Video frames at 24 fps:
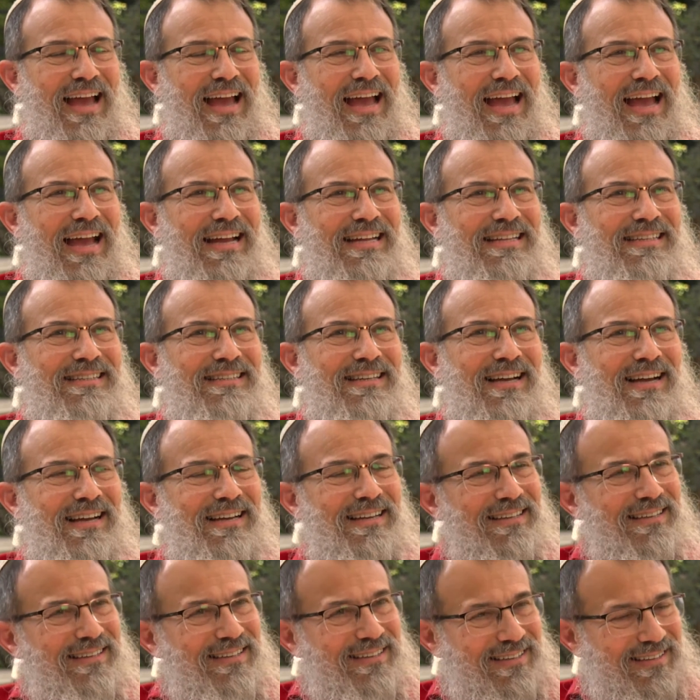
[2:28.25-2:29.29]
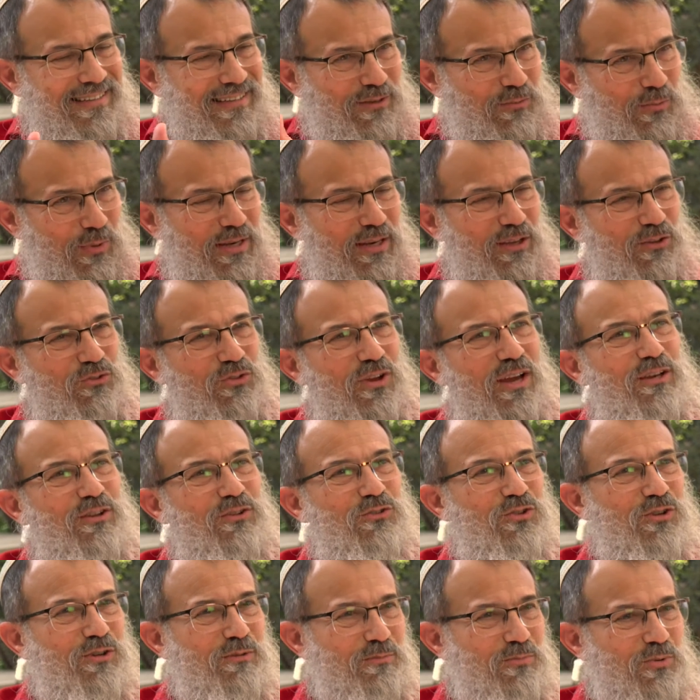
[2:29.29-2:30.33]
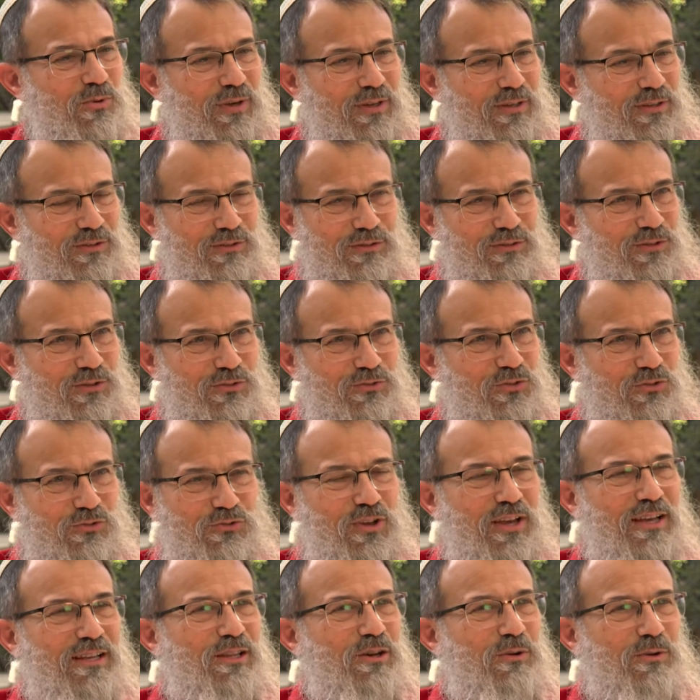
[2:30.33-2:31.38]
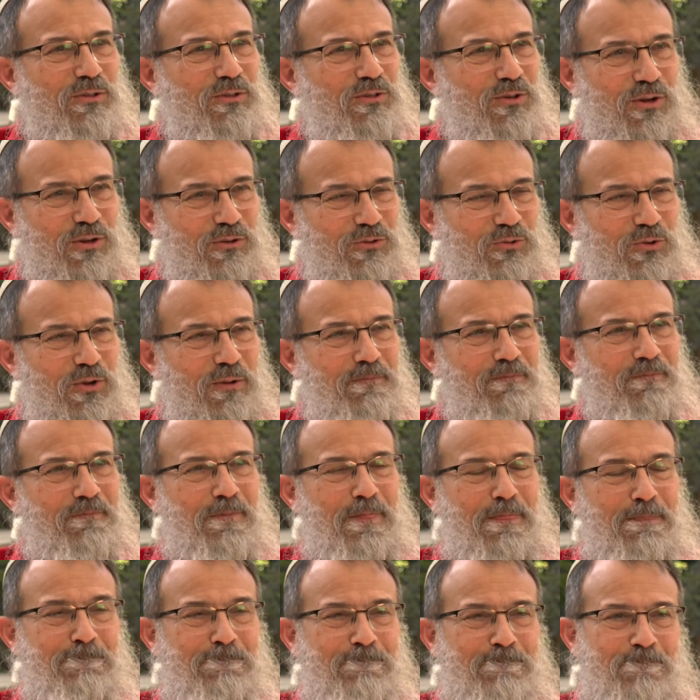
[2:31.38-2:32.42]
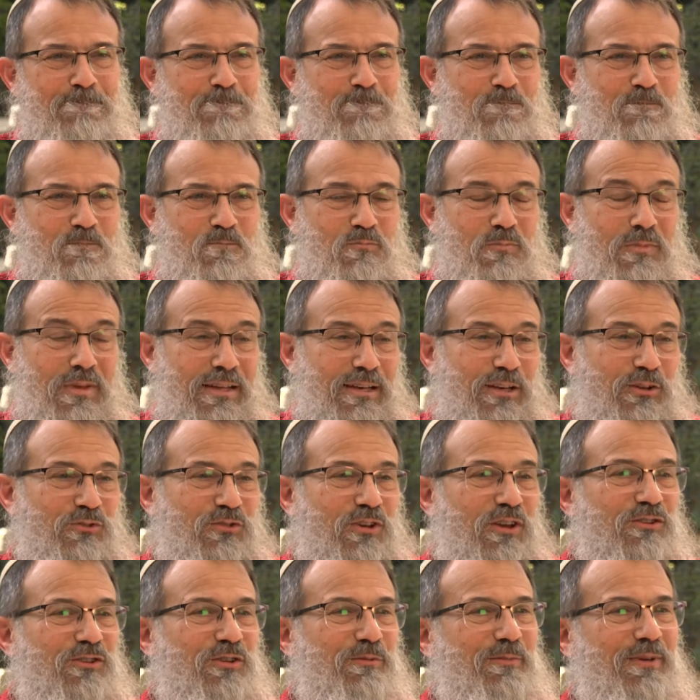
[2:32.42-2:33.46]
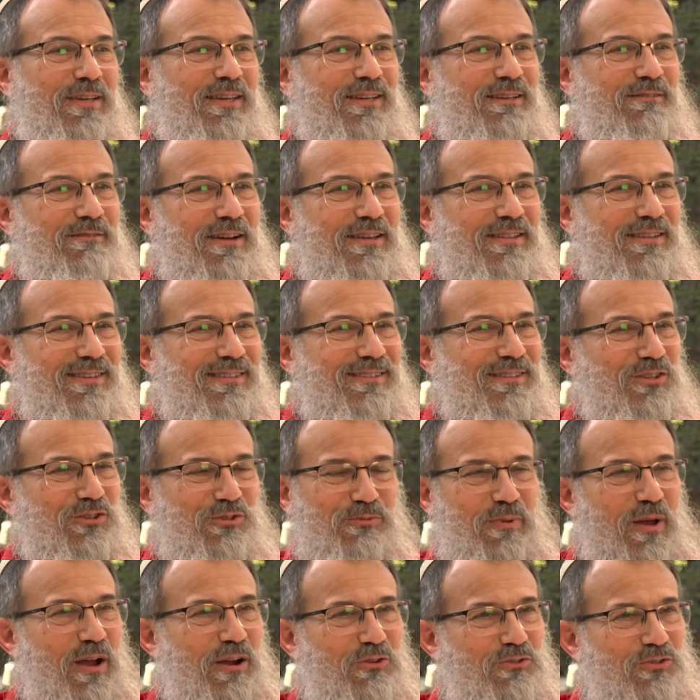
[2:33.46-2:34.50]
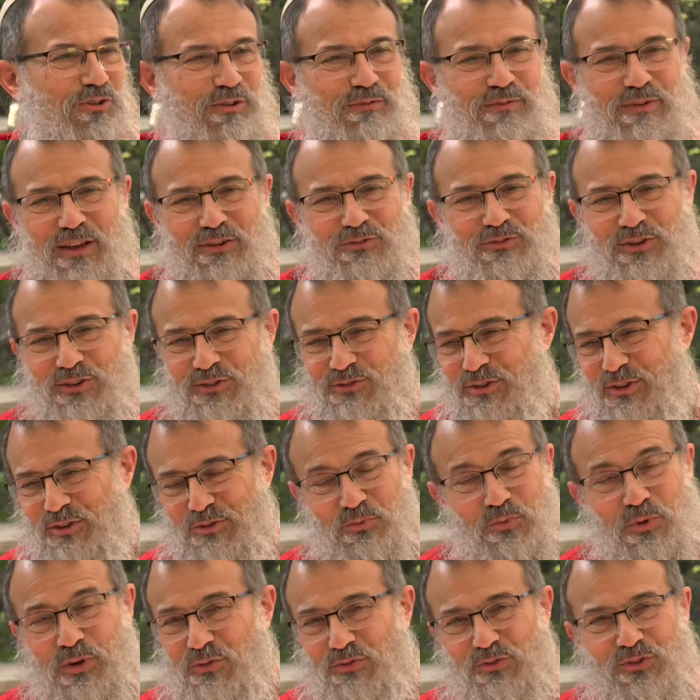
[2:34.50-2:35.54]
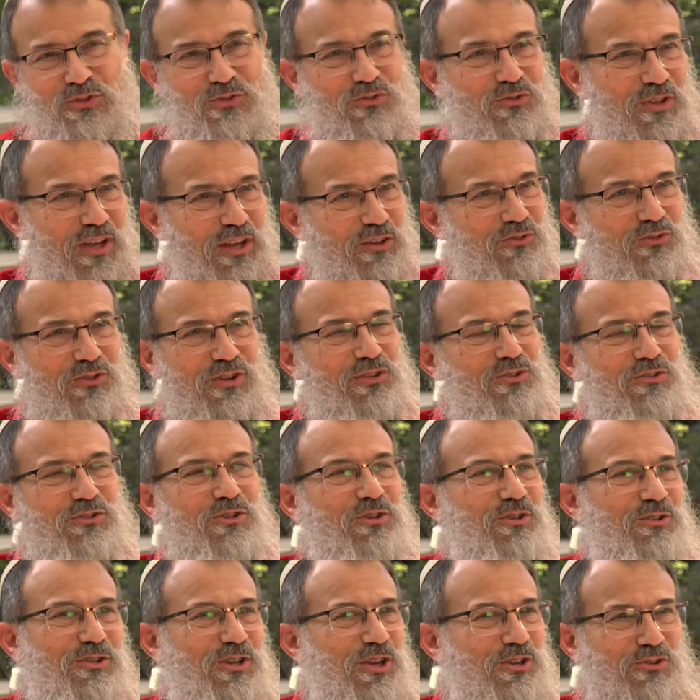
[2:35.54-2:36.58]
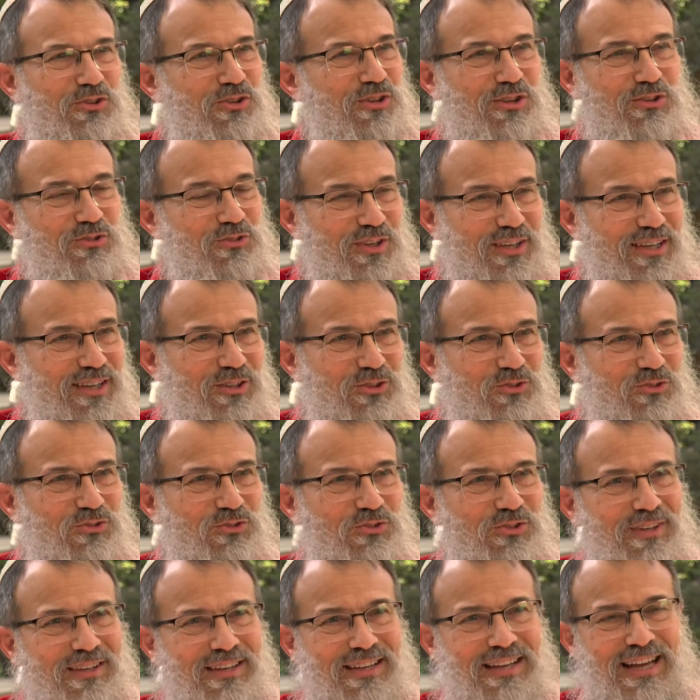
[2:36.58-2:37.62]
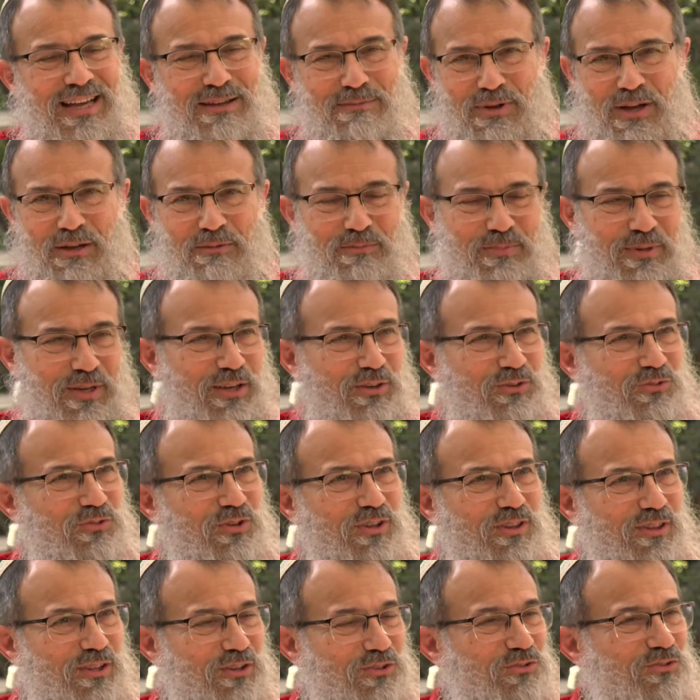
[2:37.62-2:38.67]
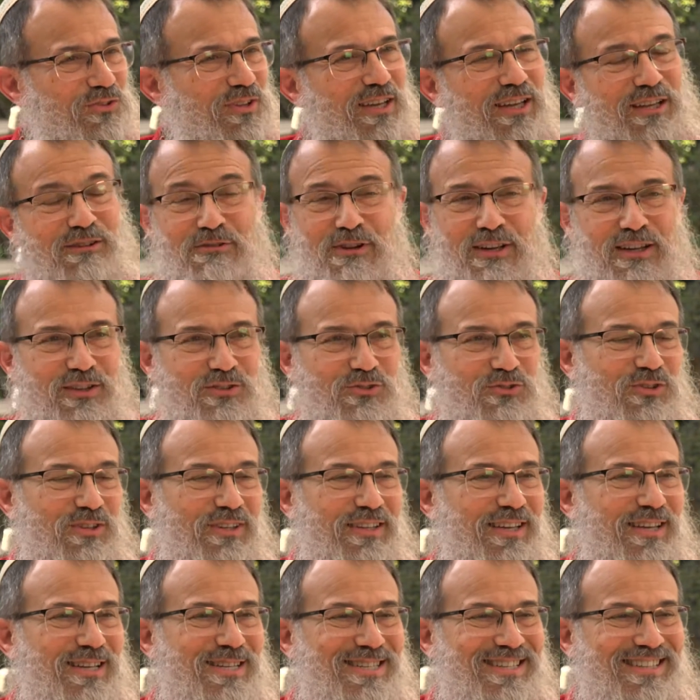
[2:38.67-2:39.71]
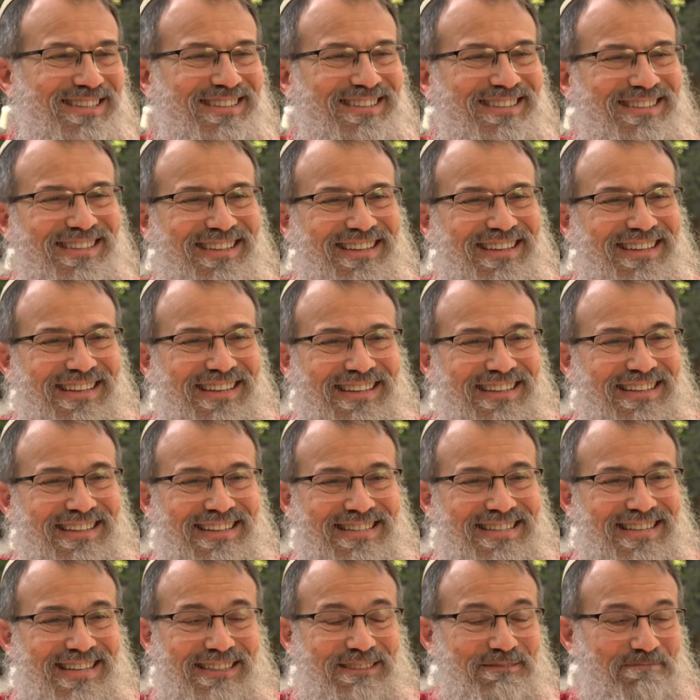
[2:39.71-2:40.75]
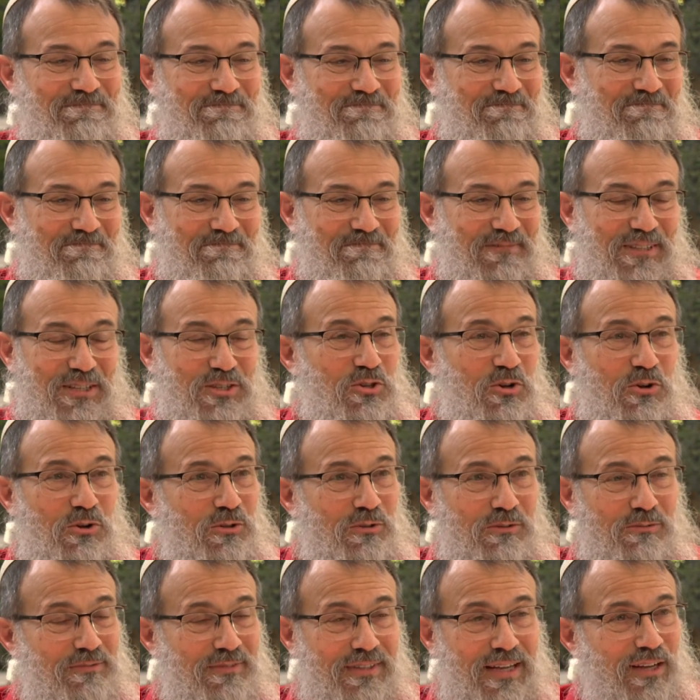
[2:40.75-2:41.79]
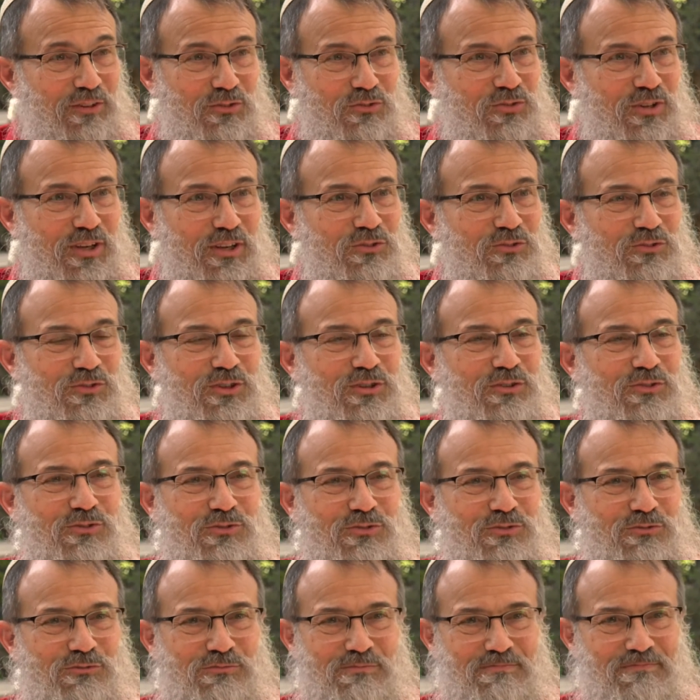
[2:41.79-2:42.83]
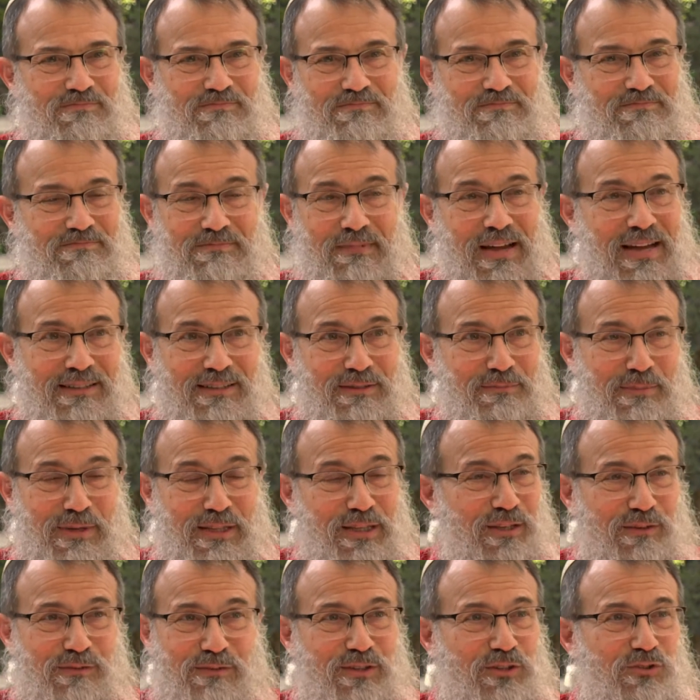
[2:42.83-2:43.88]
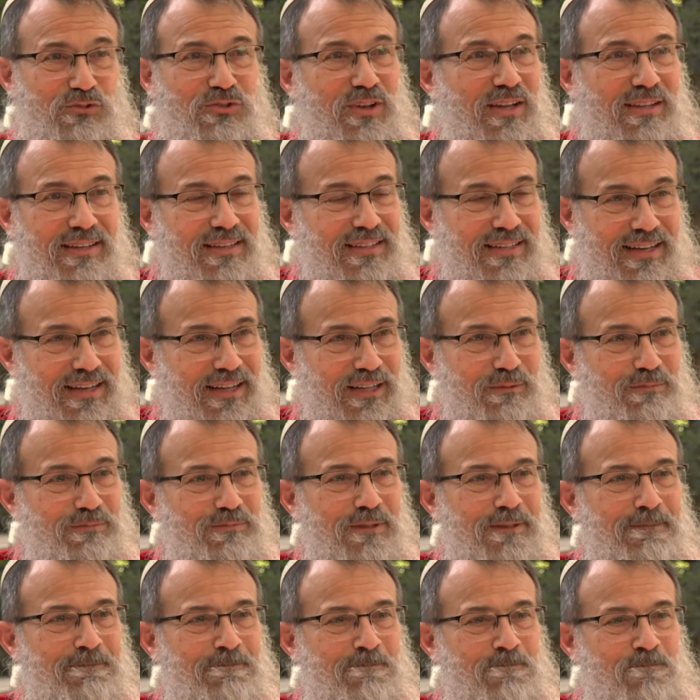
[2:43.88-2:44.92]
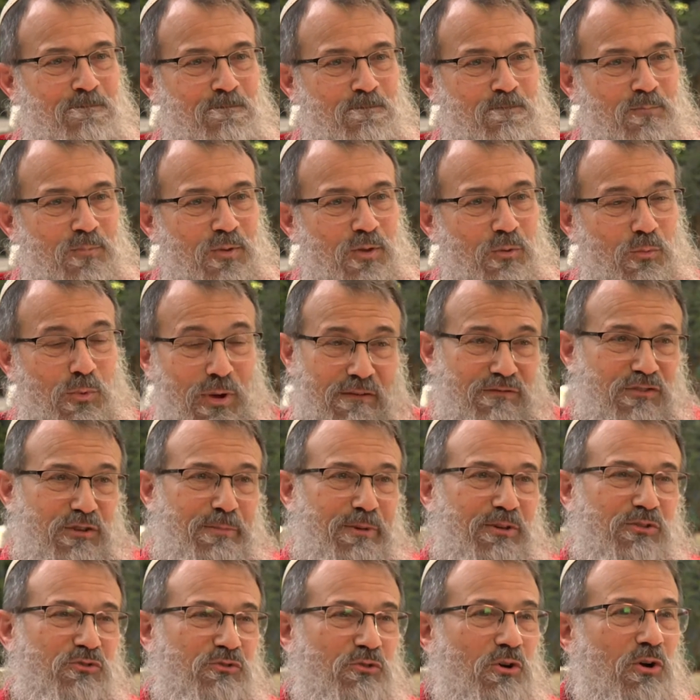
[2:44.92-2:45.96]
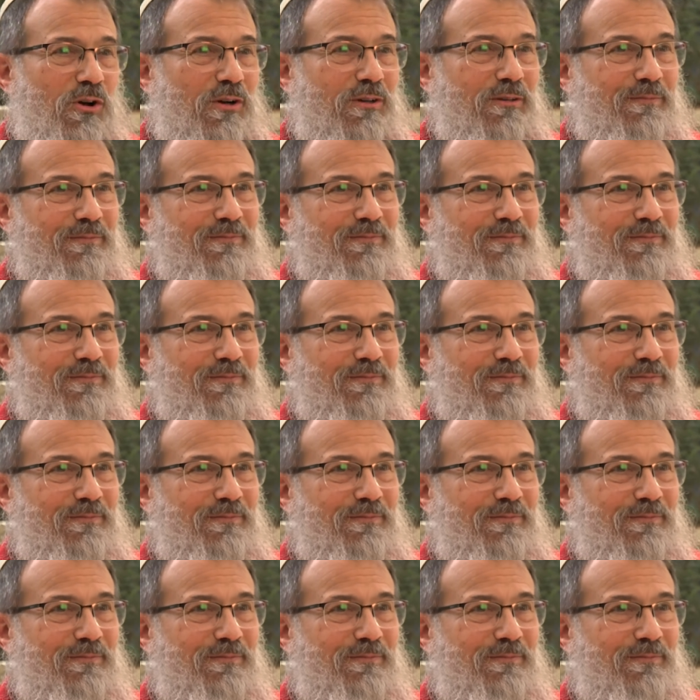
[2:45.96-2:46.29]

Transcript: And I went outside at a certain point just to say hello and talk to him. And he said to me in a rather disparaging fashion, he says, "What's this nonsense you're teaching these kids about peace and listening and reconciliation?" He said, "It's all nonsense. It's not meaningful. It's not going to help. We have to be strong.